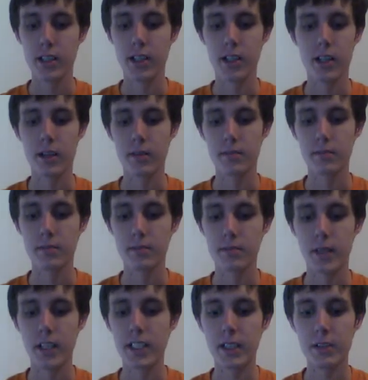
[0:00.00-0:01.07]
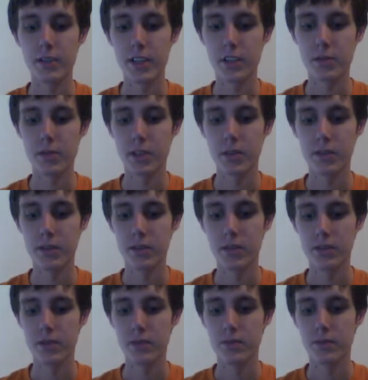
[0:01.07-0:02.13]
Our team has actually been going
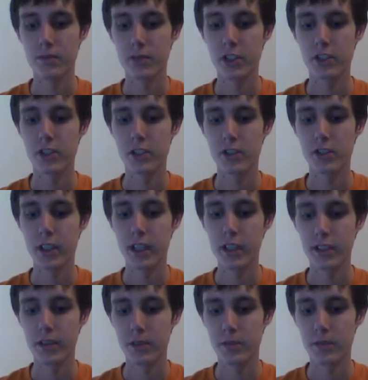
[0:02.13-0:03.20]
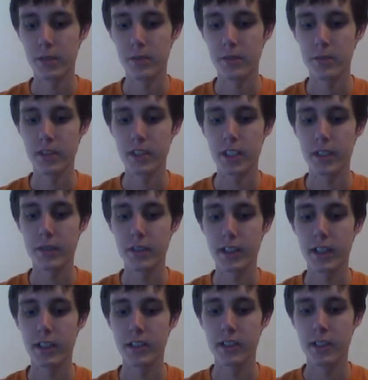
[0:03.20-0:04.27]
through transition lately, where people have been leaving
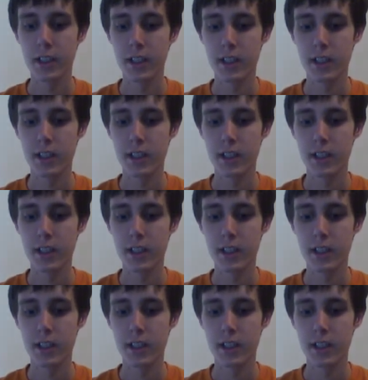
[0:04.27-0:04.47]
and